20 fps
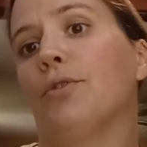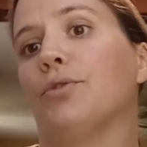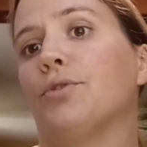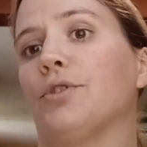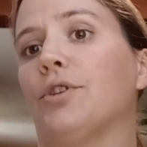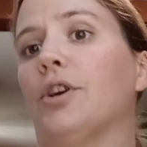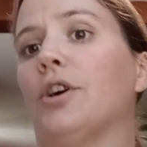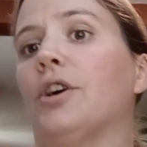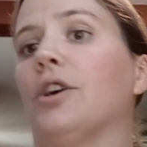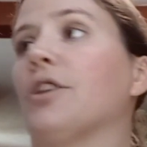some
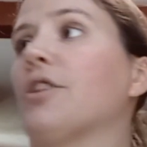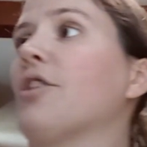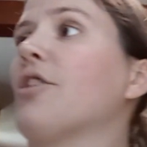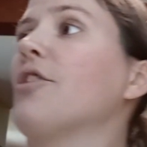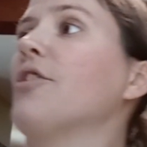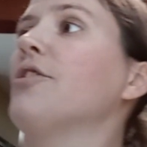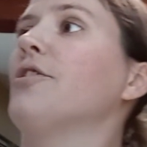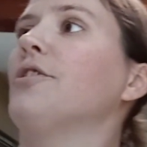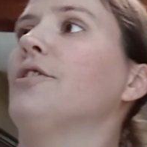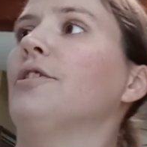note cards,
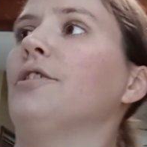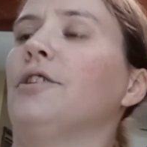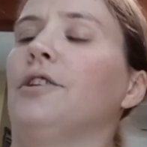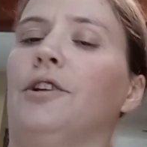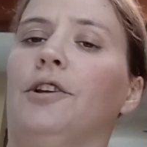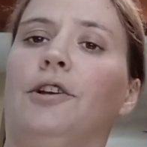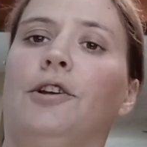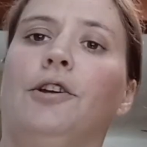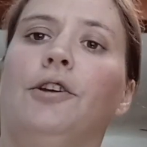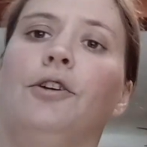
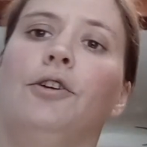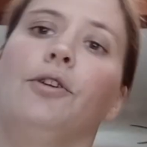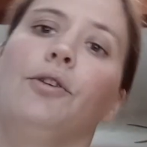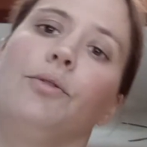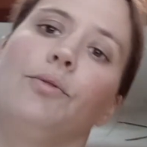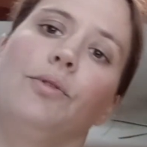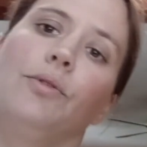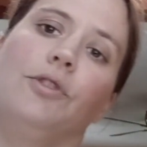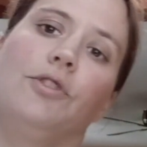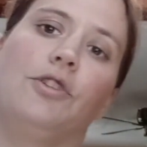
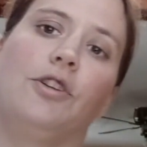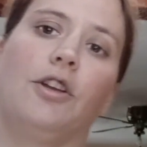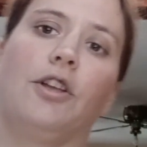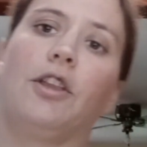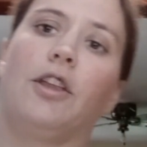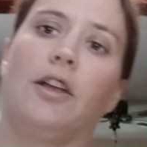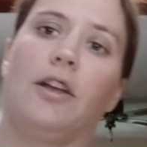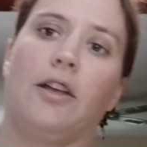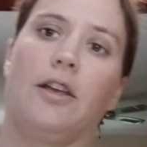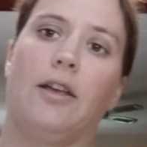which
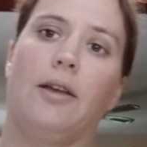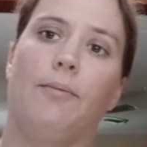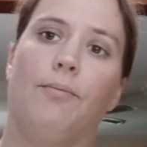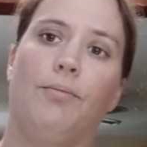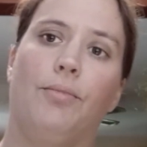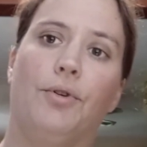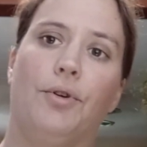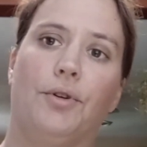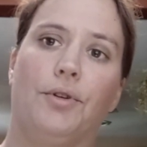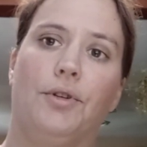I then
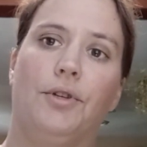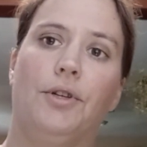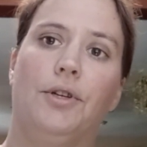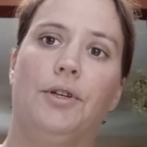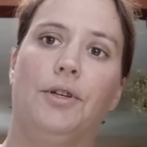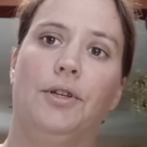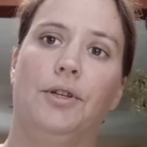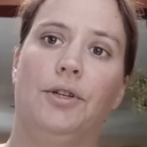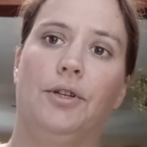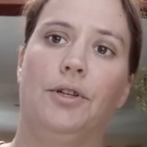can put